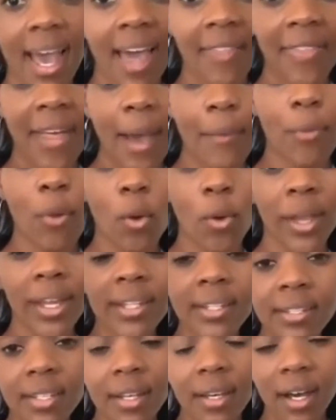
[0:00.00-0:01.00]
At that
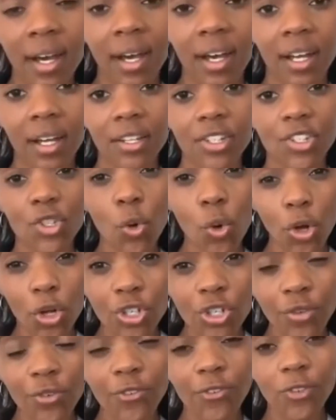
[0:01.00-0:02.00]
point,
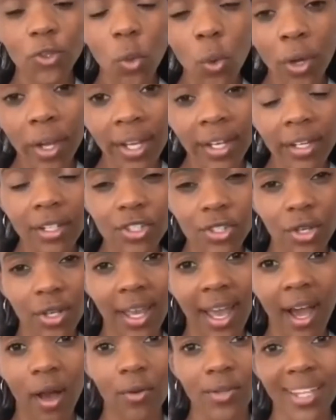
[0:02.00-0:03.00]
George Floyd
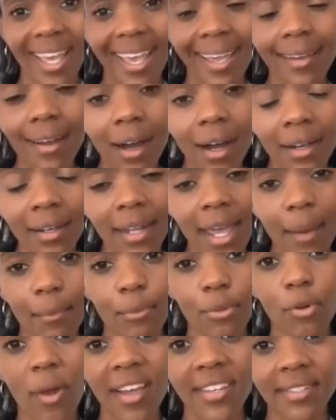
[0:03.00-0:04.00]
took out a gun
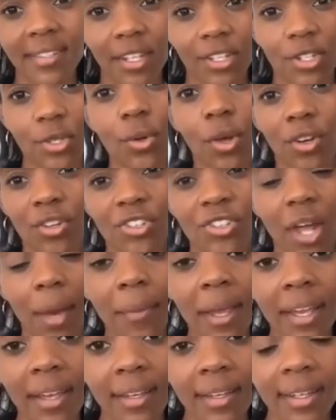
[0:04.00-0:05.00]
and pressed it to her
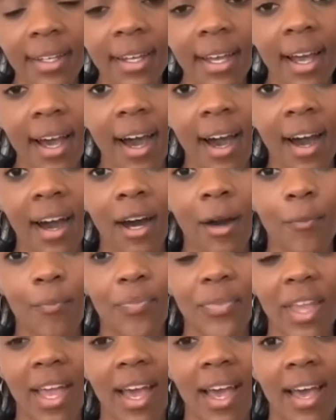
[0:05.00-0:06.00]
stomach.
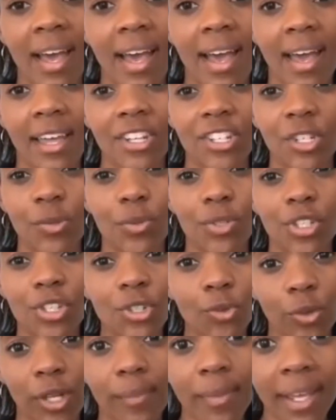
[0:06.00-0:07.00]
She was
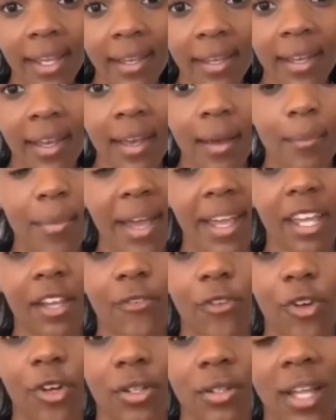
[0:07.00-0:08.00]
screaming, begging
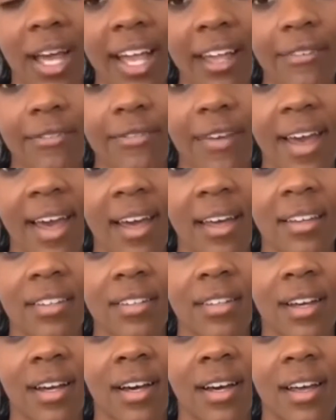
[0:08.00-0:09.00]
for her life,
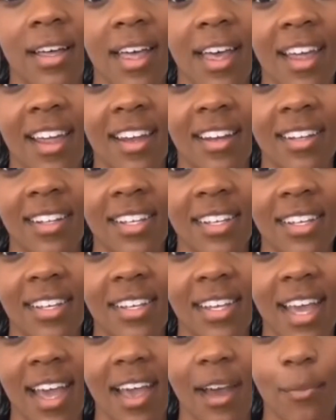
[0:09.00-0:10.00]
and
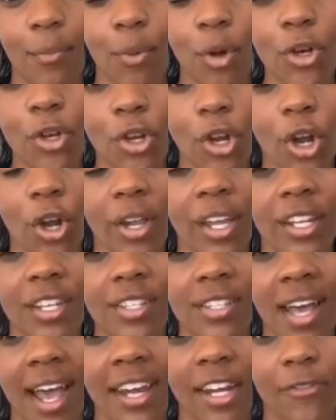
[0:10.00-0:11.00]
he put her
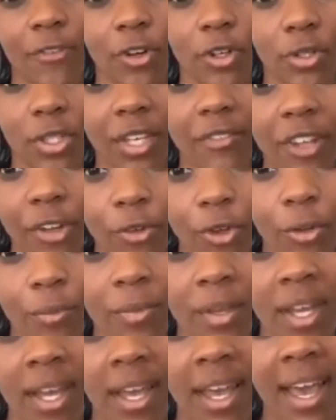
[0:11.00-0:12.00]
inside of her living
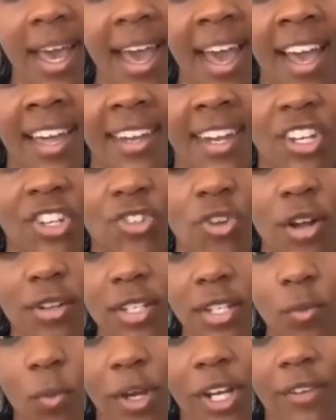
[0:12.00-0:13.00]
room and
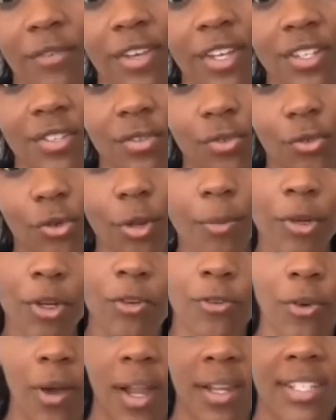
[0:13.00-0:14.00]
instructed one of his
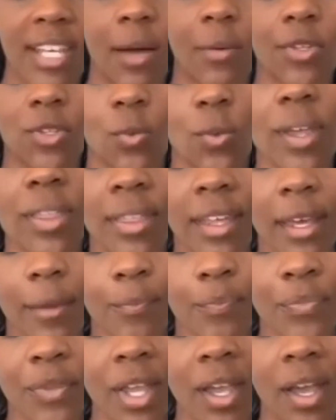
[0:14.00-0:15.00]
criminal friends that was with
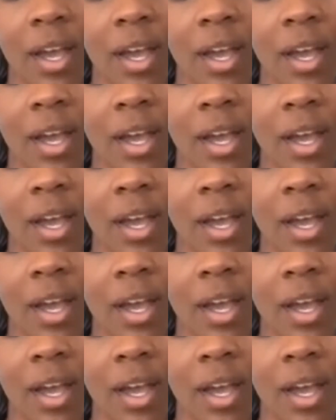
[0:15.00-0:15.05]
him